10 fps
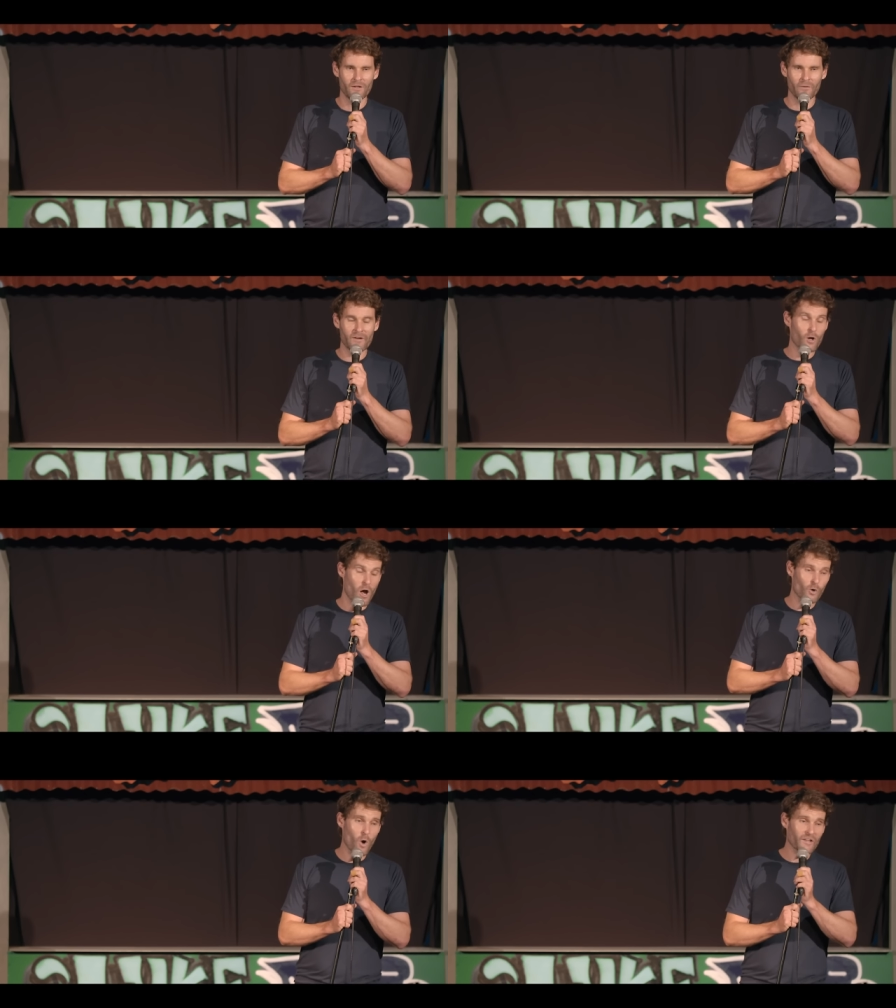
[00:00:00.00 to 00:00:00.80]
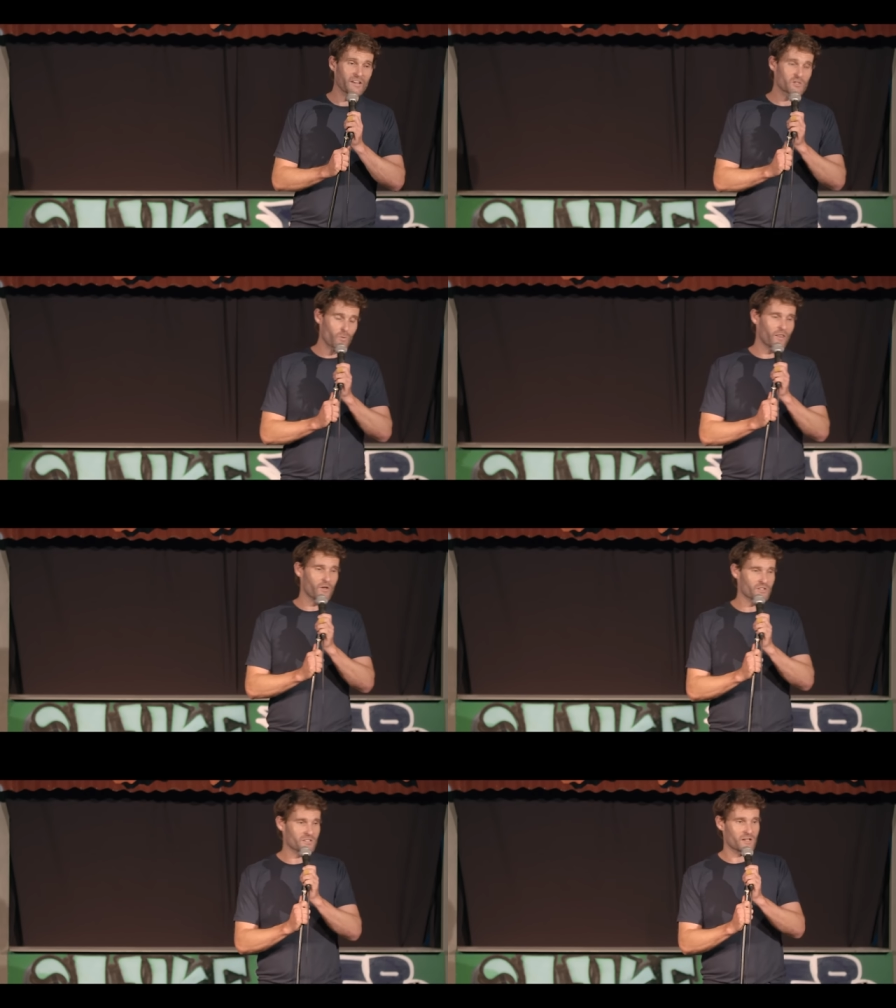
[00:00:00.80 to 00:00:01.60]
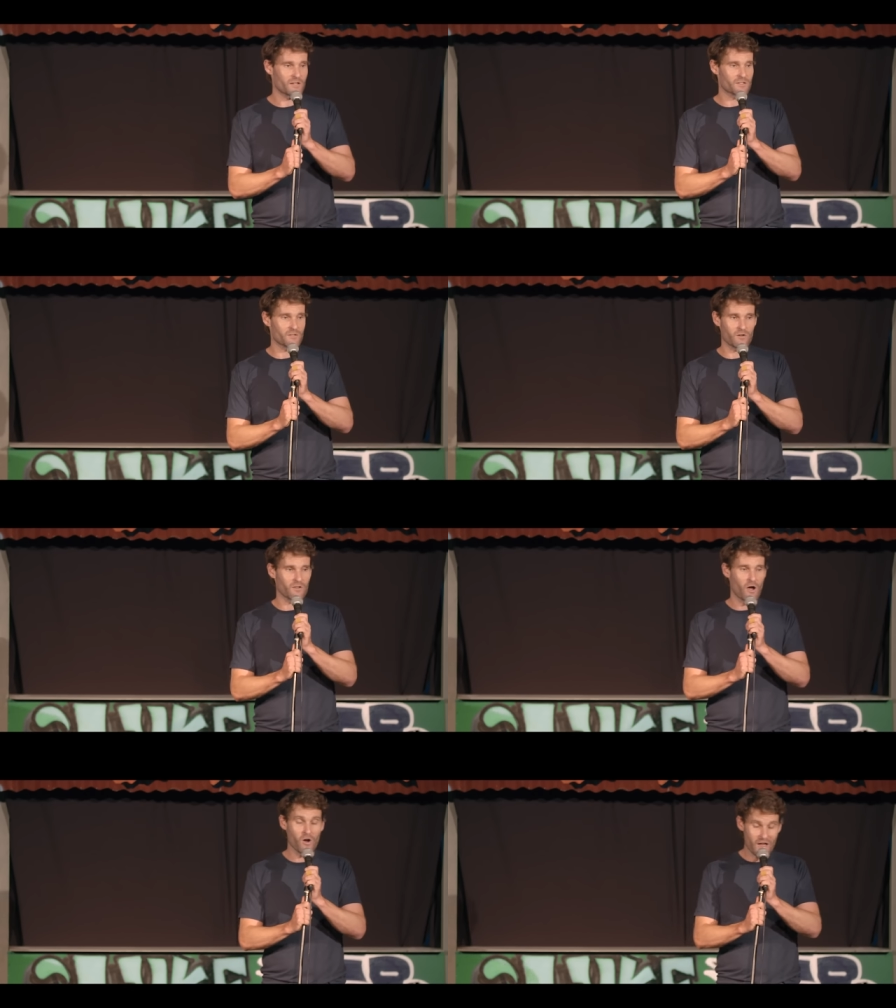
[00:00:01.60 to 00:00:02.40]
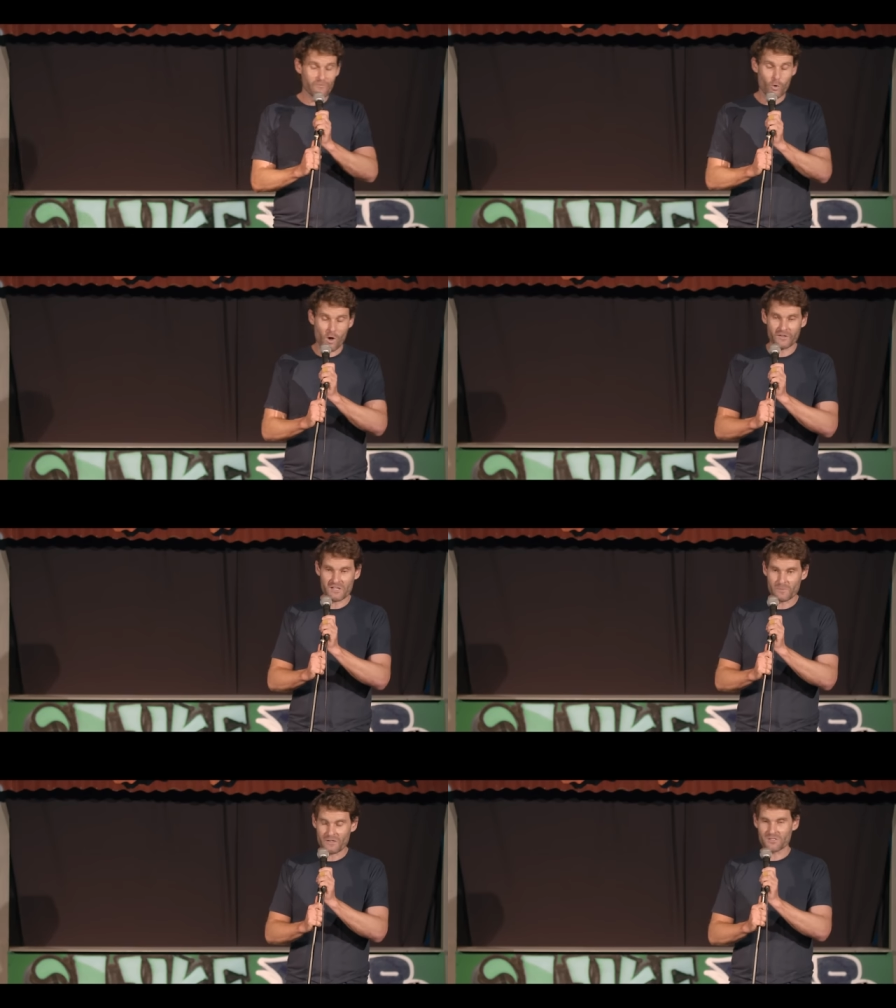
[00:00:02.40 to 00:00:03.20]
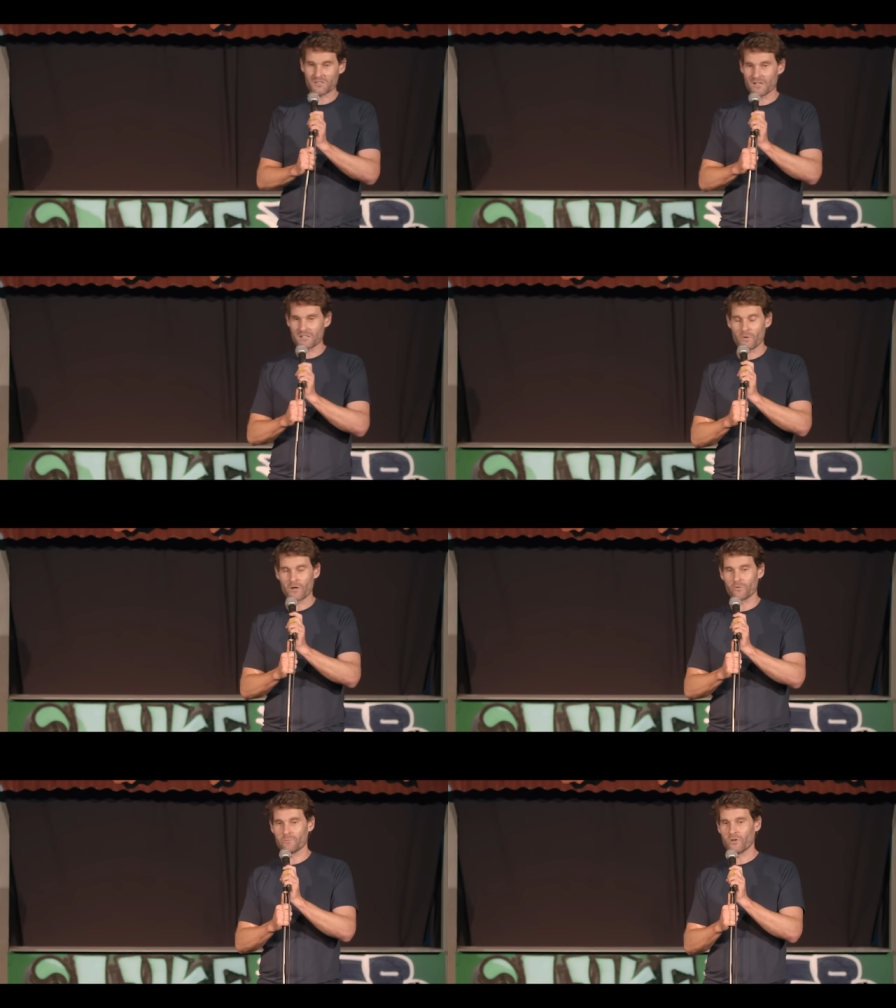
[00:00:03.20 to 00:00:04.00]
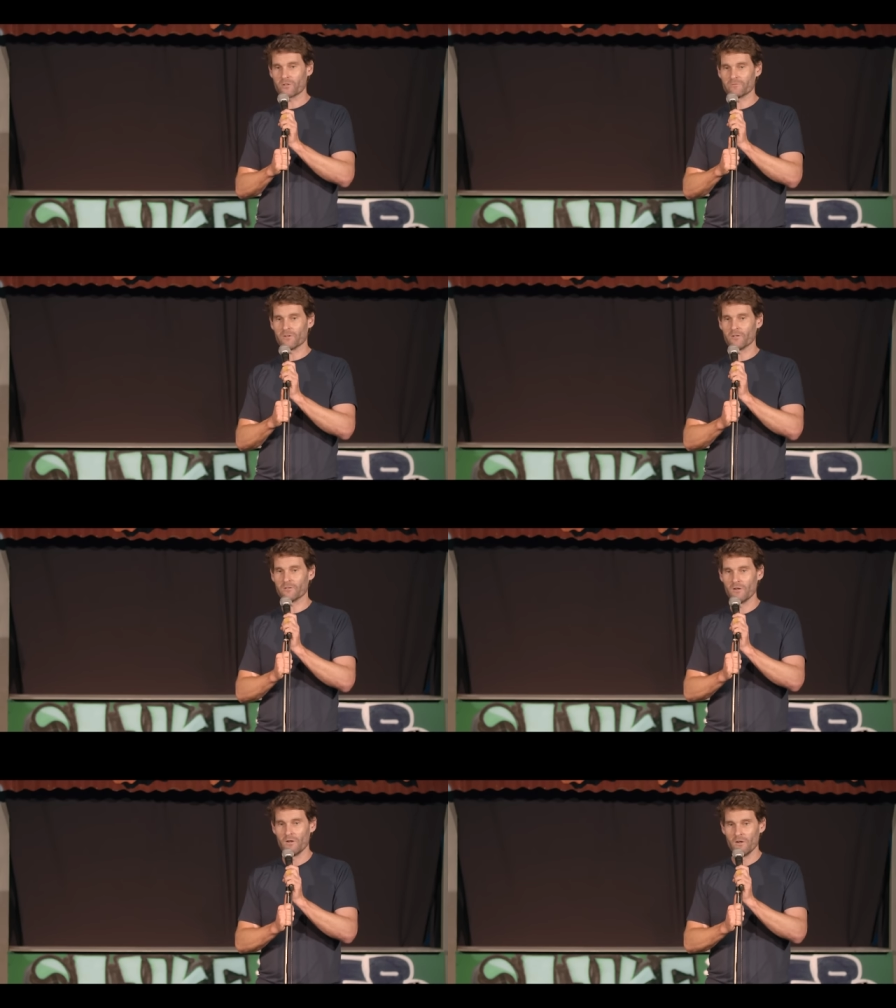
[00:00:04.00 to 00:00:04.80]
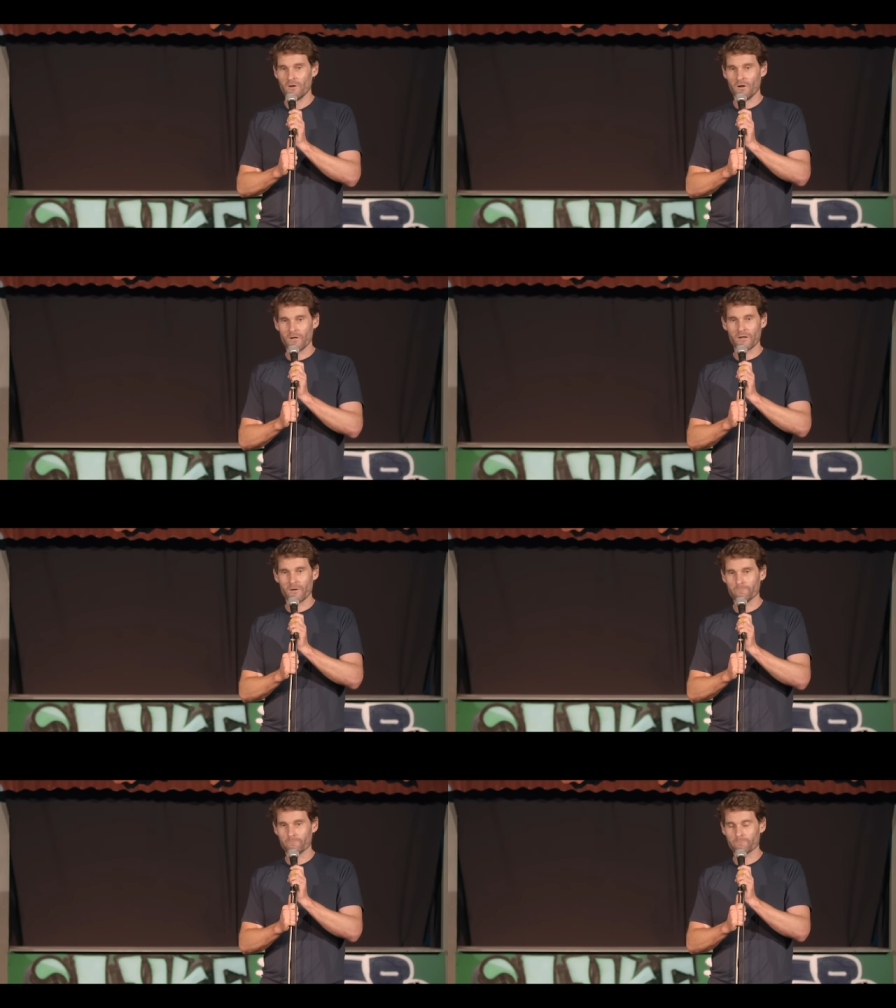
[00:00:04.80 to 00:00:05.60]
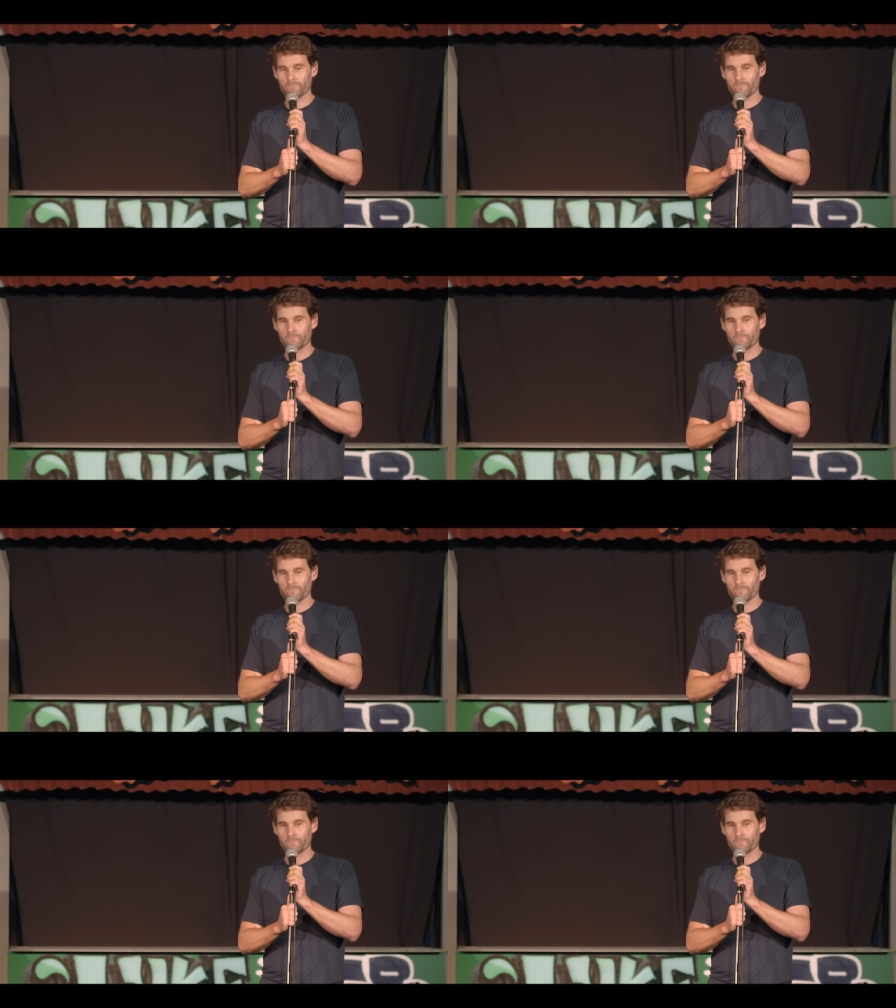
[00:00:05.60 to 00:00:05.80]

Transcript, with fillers: I mean, equality is one of those things that I love. I love equality as much as the next bloke with a microphone. I, um...